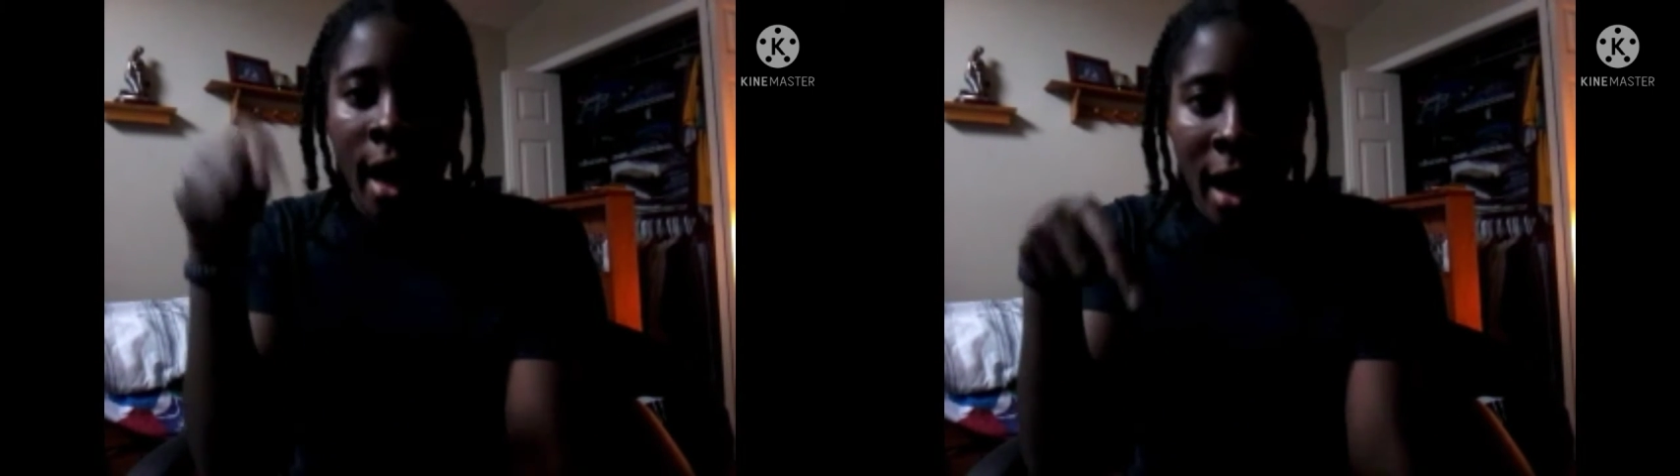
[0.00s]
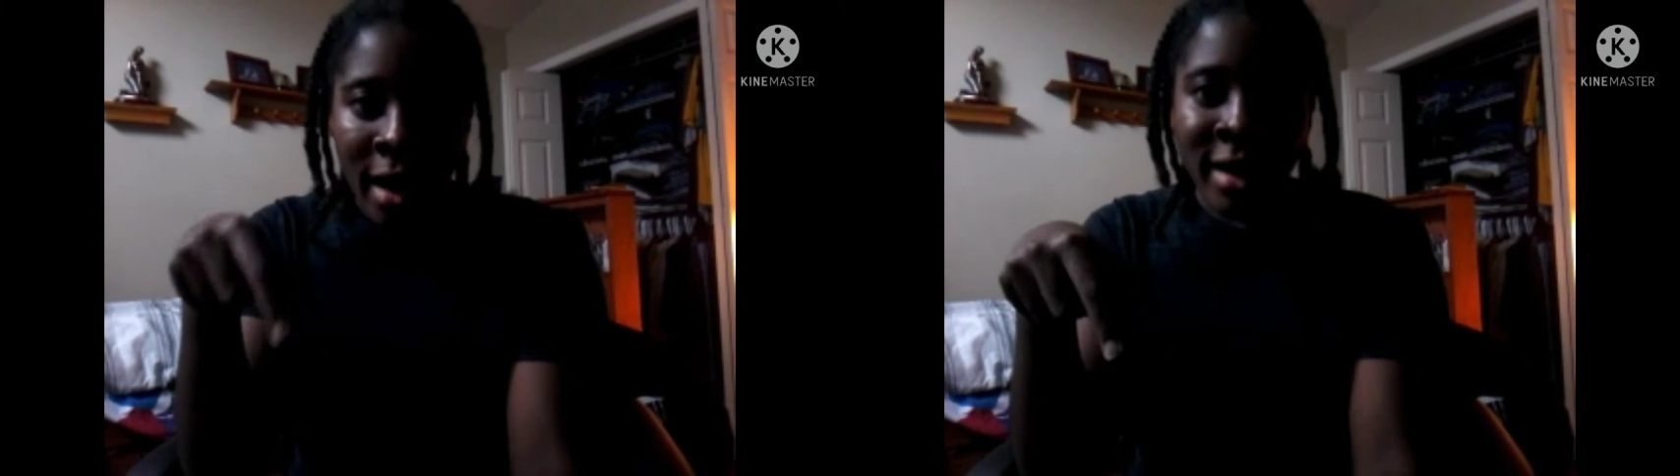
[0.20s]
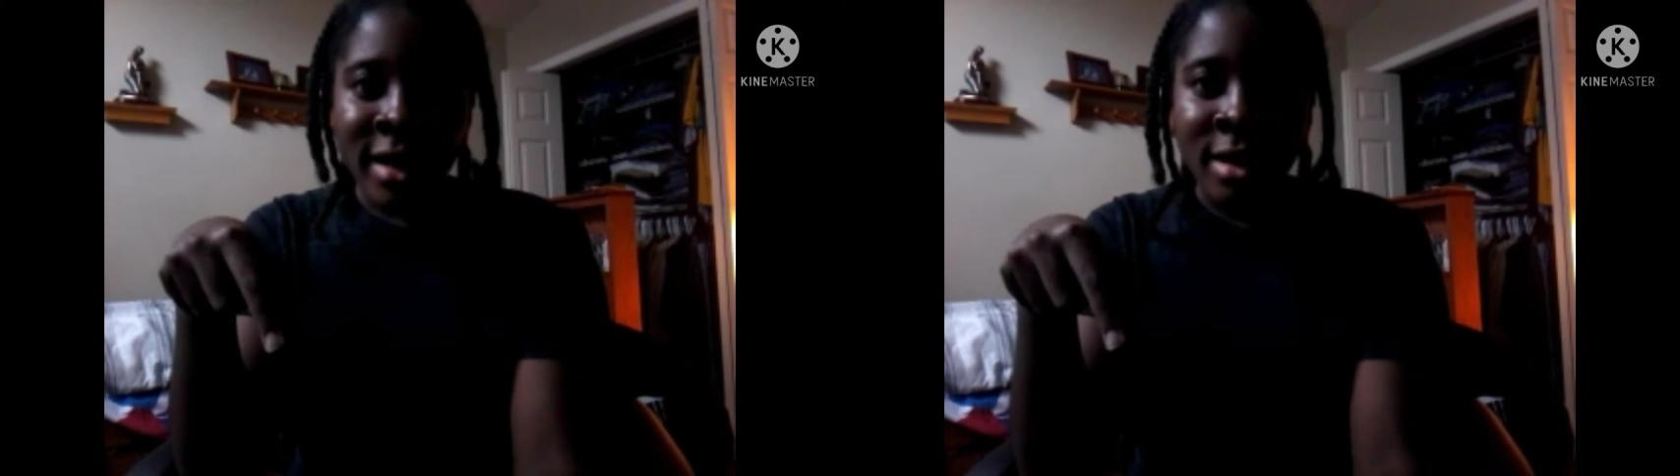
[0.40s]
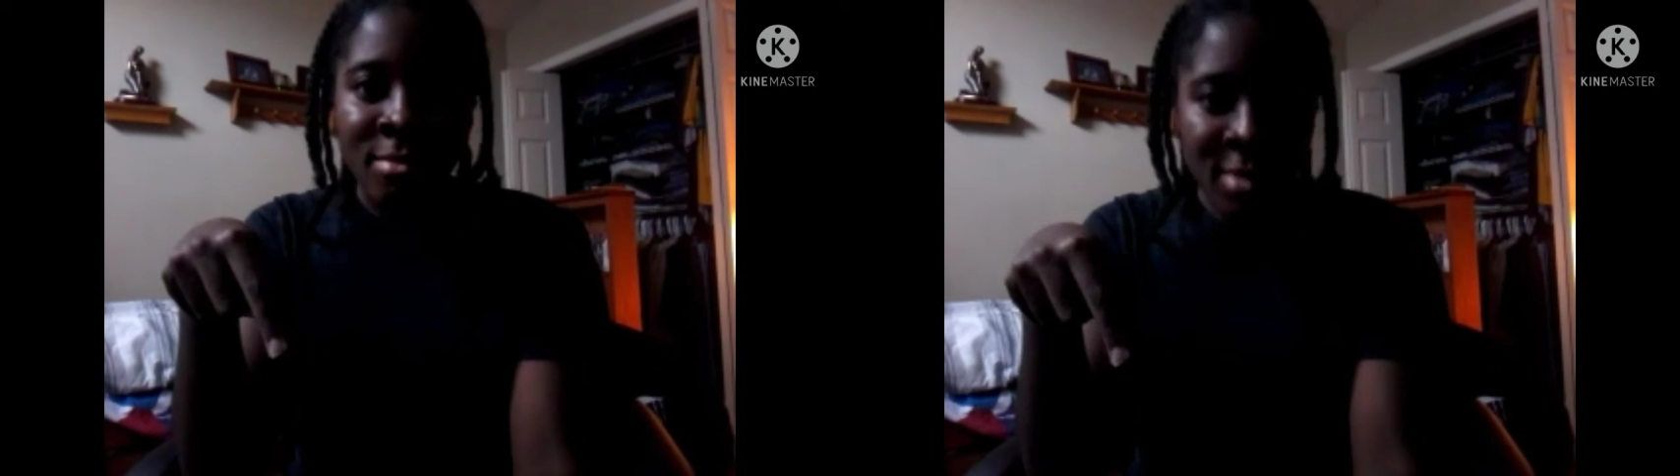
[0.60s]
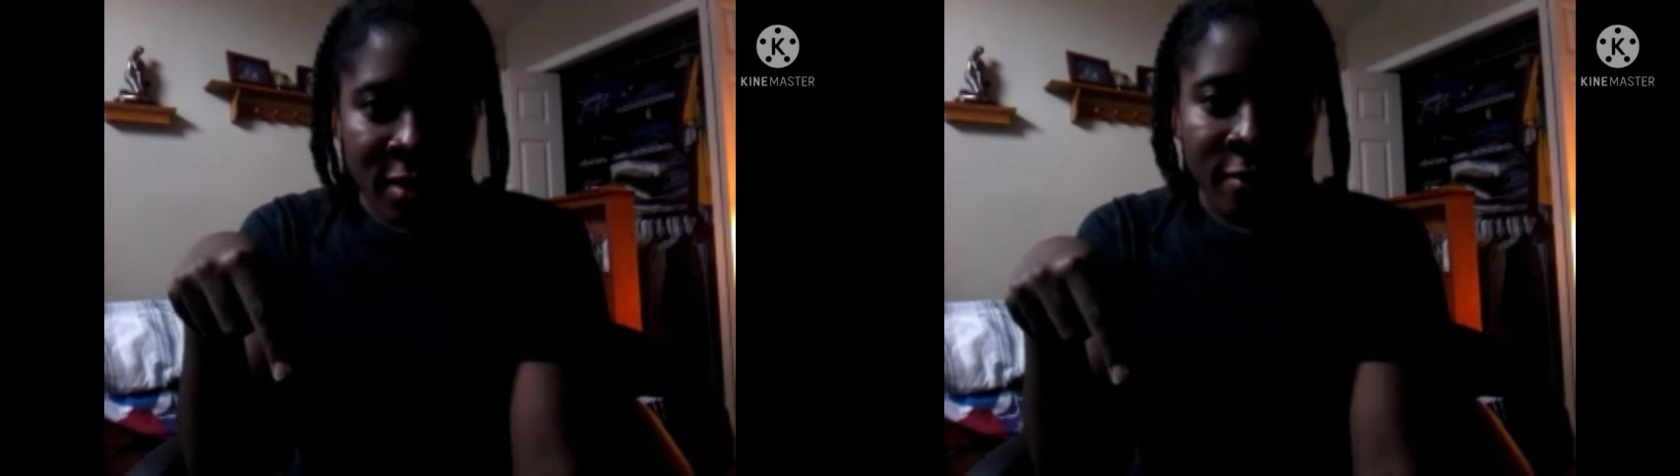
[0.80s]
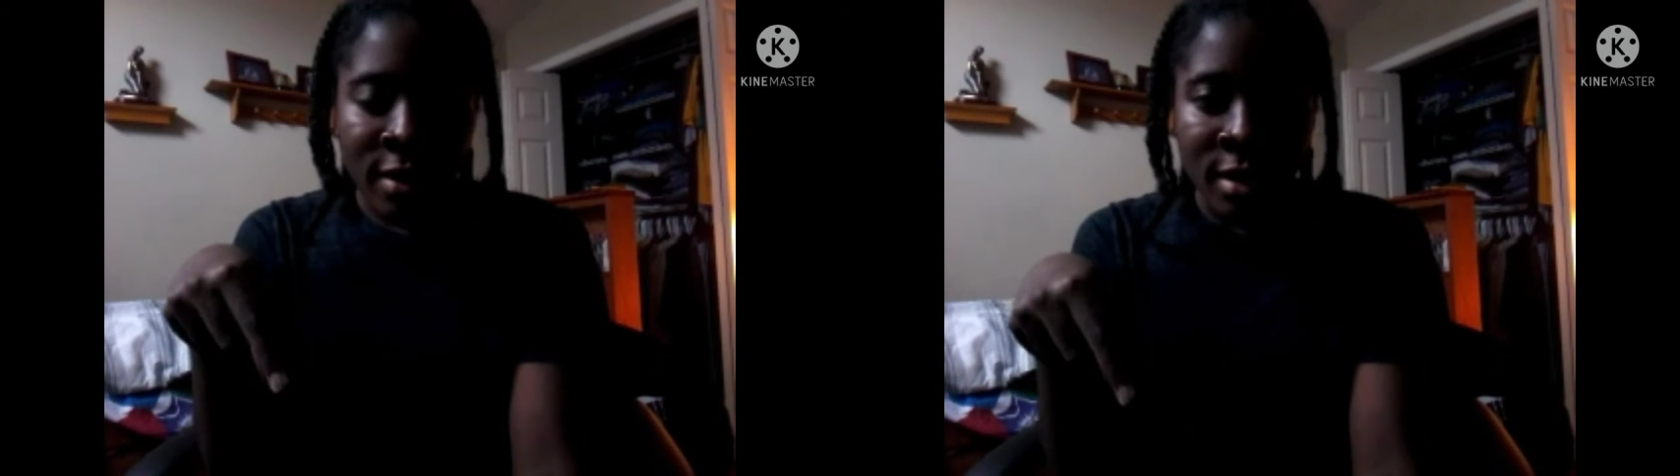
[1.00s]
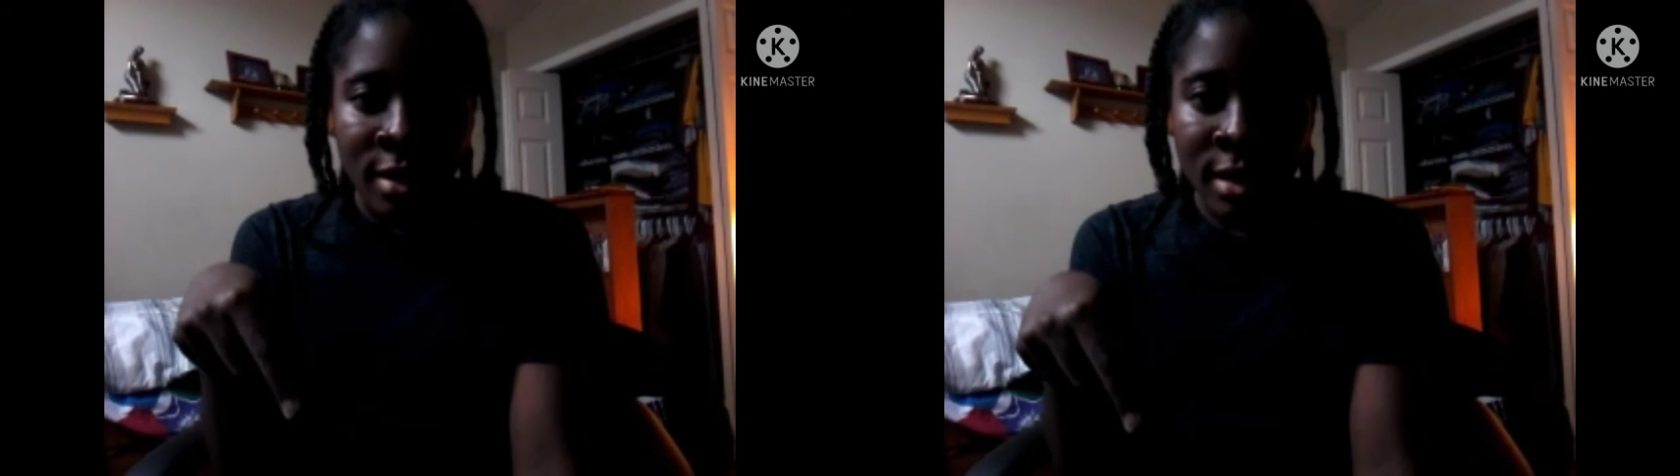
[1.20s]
I am leaving